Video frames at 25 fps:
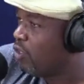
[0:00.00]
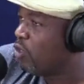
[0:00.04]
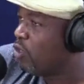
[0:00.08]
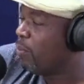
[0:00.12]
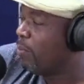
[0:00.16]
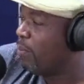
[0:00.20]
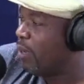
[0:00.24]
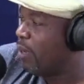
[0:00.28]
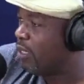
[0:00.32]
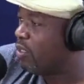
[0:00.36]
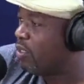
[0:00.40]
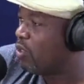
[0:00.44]
You
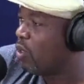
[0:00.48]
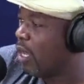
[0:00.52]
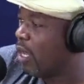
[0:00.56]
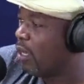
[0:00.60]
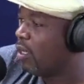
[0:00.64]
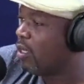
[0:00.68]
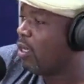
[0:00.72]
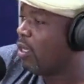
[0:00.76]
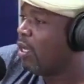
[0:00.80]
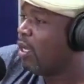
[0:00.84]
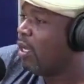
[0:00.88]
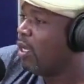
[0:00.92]
made
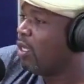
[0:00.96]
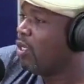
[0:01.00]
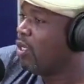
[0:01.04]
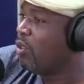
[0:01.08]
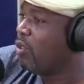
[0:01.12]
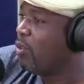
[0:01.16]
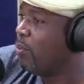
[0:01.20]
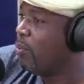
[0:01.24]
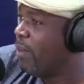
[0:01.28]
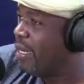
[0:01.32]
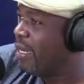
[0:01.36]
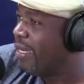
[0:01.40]

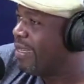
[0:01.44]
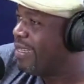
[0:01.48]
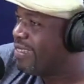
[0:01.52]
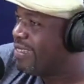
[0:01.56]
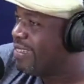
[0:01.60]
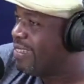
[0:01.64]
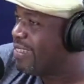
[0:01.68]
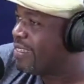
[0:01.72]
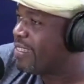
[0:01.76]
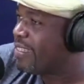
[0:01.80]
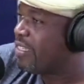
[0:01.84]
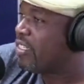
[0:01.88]
this
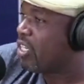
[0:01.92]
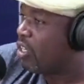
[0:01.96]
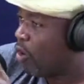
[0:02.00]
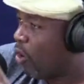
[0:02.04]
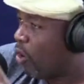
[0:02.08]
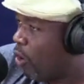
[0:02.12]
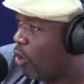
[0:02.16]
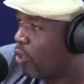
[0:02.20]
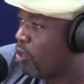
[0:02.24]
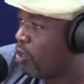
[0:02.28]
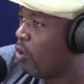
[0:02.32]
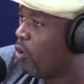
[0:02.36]
decision
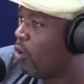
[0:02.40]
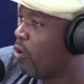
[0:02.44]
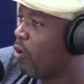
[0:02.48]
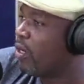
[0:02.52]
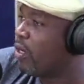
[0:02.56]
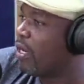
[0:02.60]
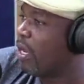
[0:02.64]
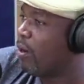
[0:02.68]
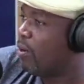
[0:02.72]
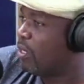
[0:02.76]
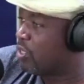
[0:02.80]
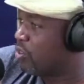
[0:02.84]
on your
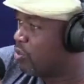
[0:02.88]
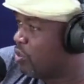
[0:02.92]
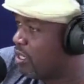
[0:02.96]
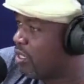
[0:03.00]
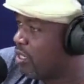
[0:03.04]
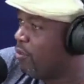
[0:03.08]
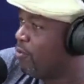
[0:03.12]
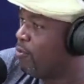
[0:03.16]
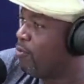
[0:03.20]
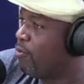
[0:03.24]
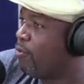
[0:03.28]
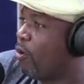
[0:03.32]
own. I was not
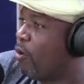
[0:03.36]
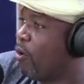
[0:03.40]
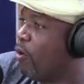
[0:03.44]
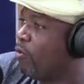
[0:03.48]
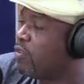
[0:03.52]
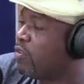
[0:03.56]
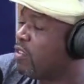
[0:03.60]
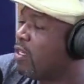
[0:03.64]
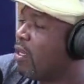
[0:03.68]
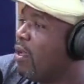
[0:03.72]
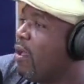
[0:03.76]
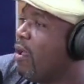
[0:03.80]

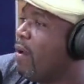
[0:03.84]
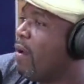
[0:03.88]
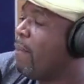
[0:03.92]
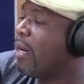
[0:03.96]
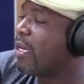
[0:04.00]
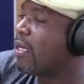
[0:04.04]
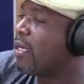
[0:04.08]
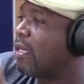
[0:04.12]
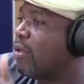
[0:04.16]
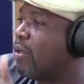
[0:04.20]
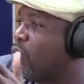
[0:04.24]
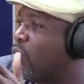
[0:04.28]
involved,
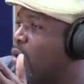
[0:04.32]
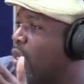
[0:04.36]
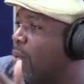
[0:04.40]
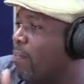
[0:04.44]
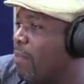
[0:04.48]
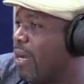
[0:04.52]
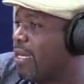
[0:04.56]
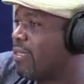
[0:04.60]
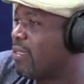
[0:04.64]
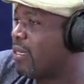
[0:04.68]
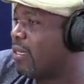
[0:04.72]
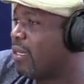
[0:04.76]
but we
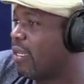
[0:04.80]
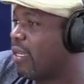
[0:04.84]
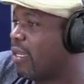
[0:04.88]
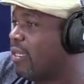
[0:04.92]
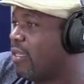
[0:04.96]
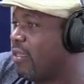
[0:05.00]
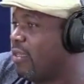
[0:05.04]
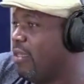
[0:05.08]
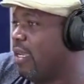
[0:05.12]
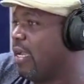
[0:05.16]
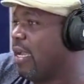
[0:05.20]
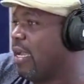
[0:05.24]
mustn't
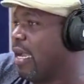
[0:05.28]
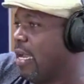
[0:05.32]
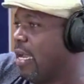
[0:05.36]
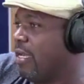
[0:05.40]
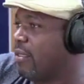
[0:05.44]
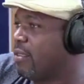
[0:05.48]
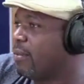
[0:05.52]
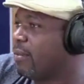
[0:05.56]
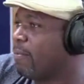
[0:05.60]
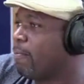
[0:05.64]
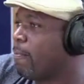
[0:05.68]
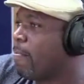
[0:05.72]
get there,
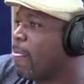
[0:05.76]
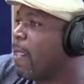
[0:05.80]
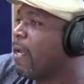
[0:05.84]
guys.